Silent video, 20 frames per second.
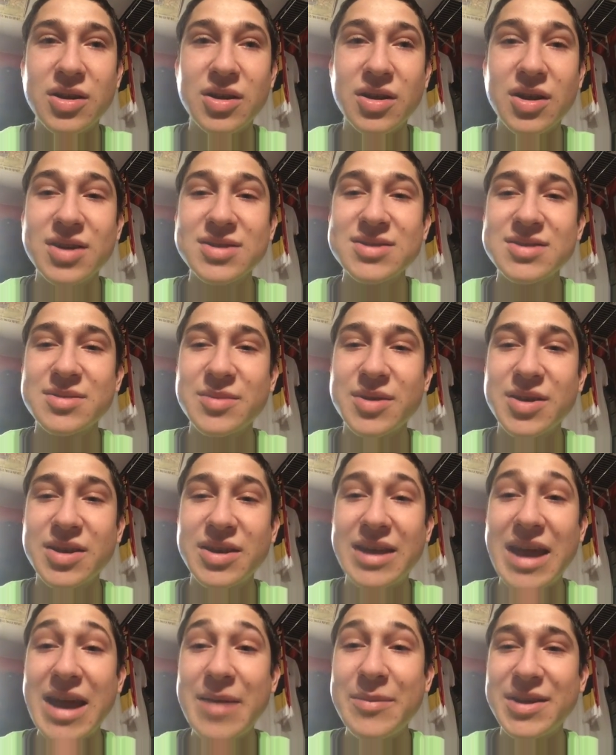A custom
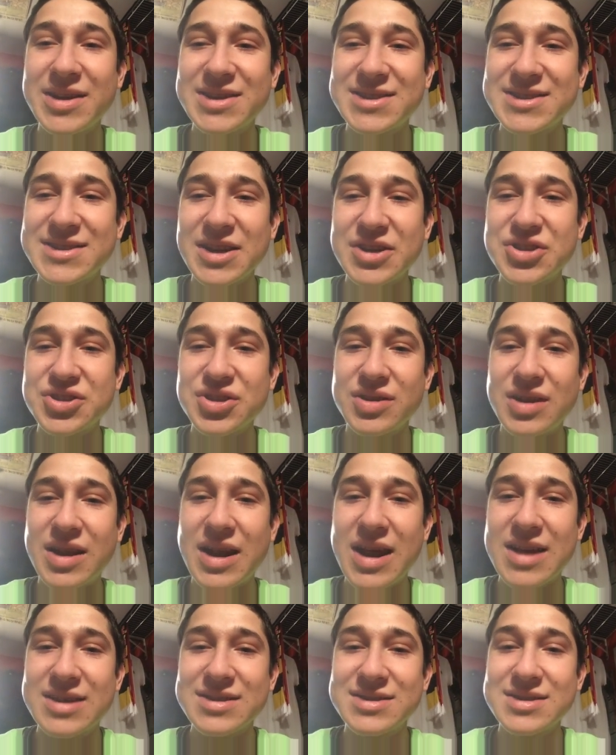gaming station that
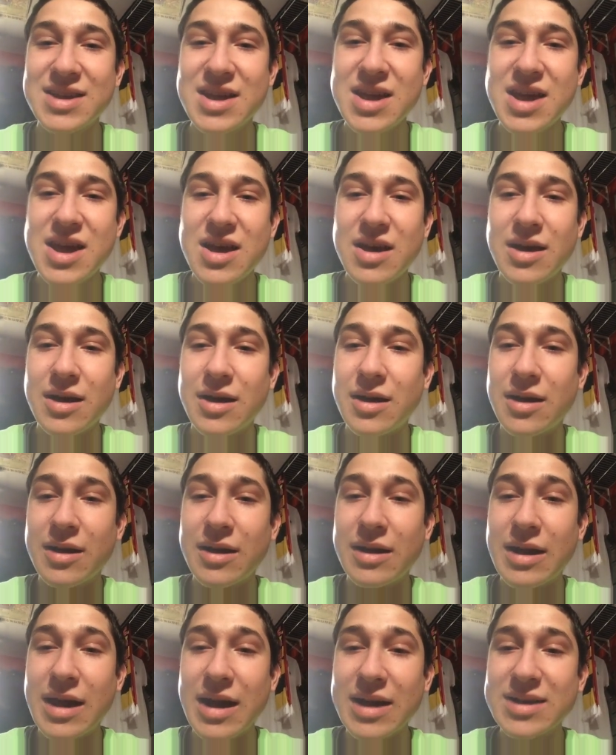has
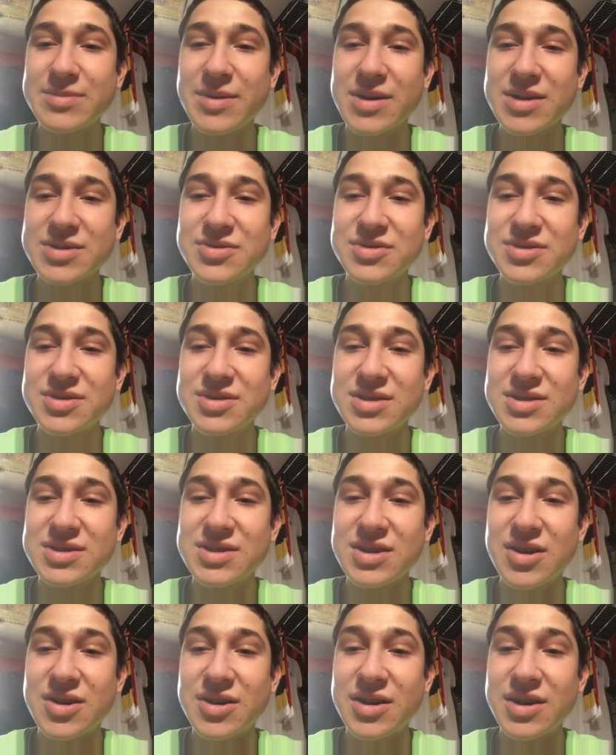an Xbox
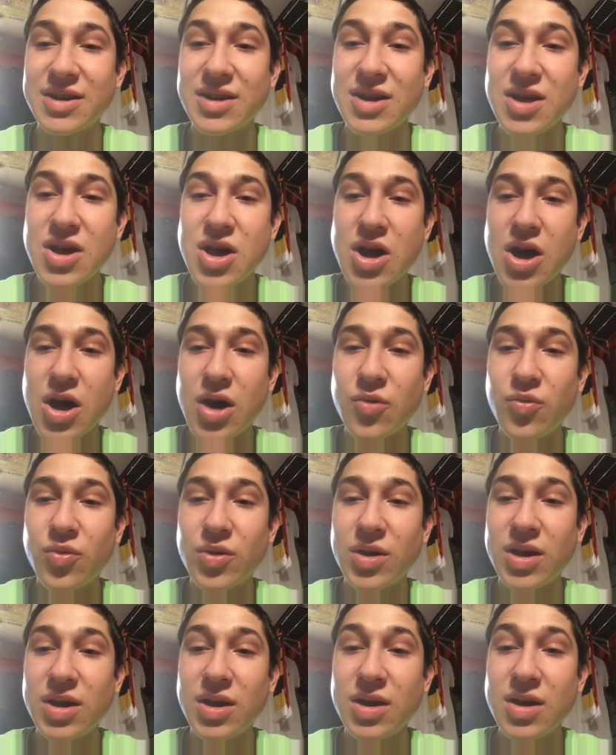360 on it, a
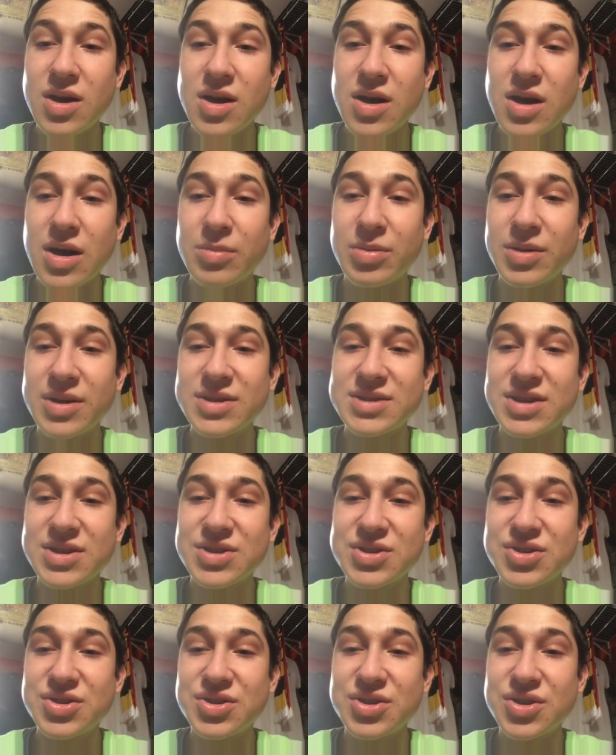Wii, a
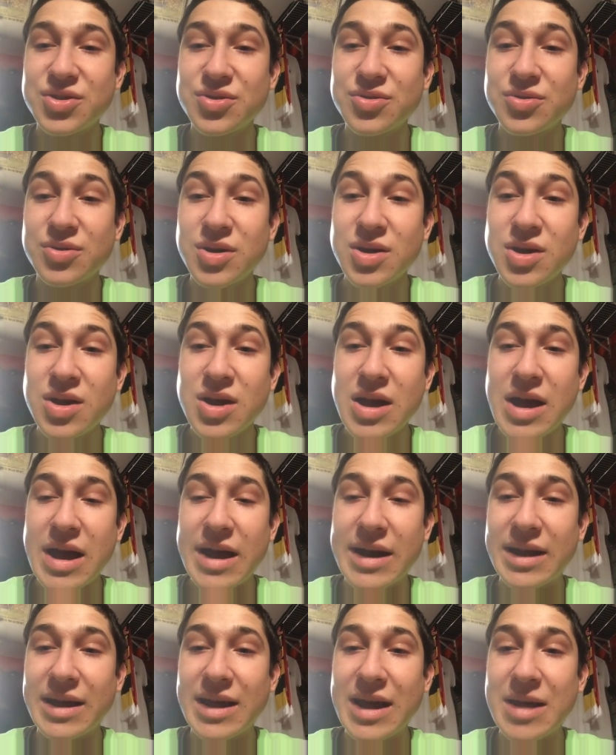PlayStation 2,
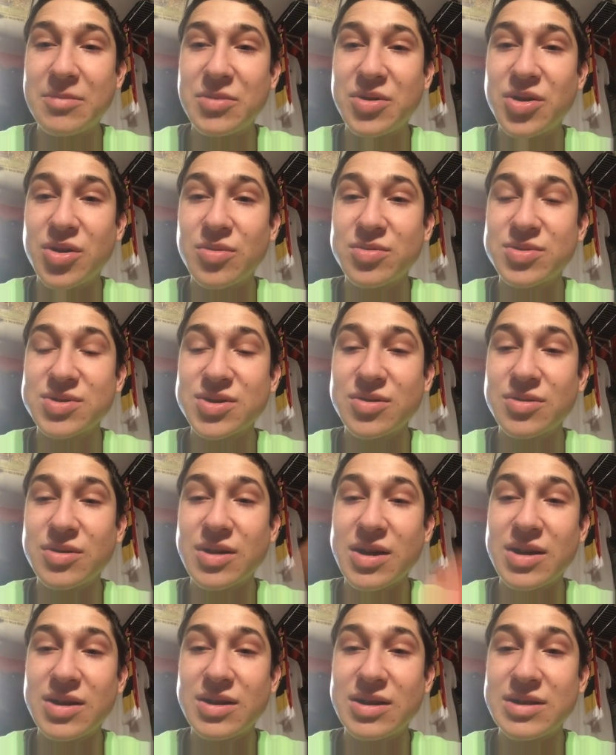and a GameCube, so
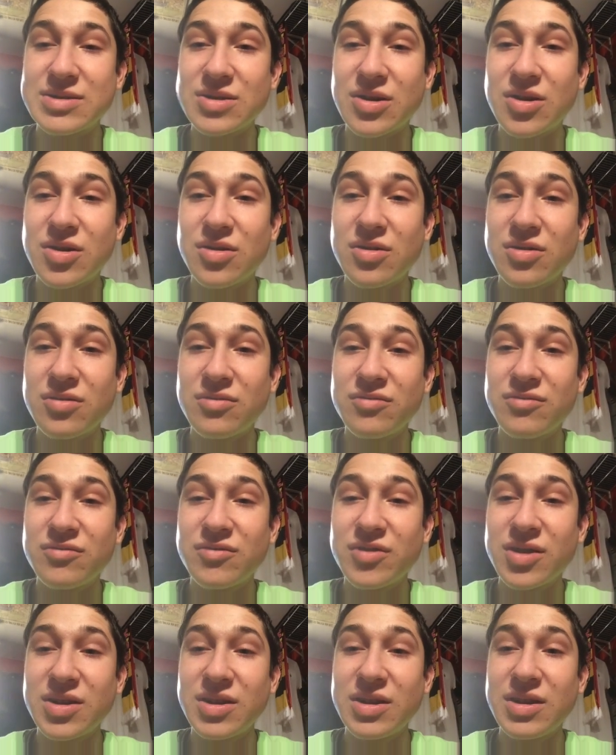that it's all
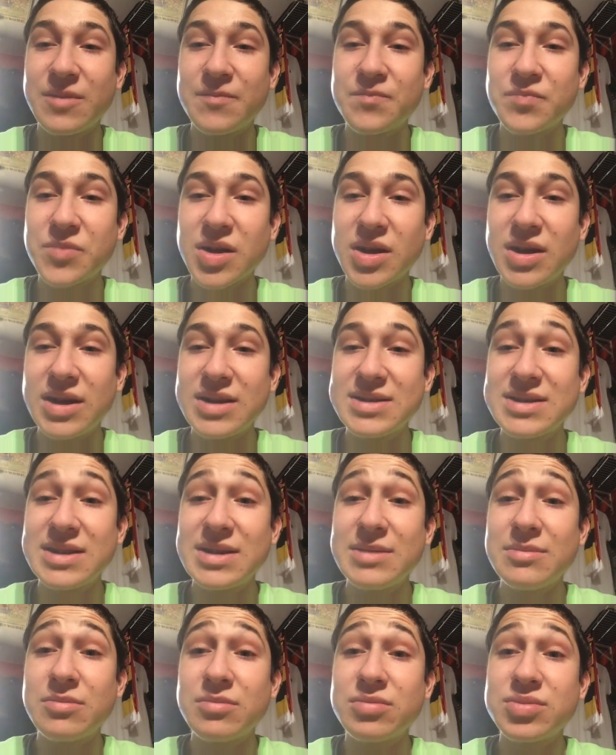really
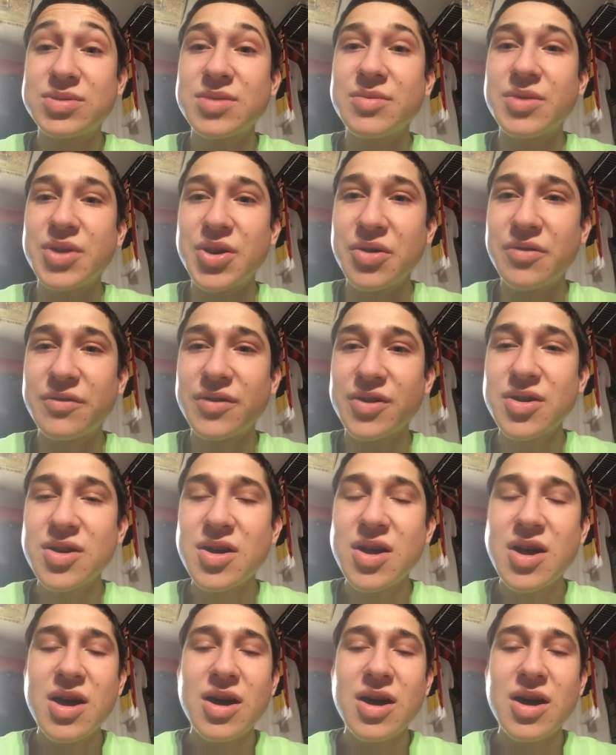easy to maneuver.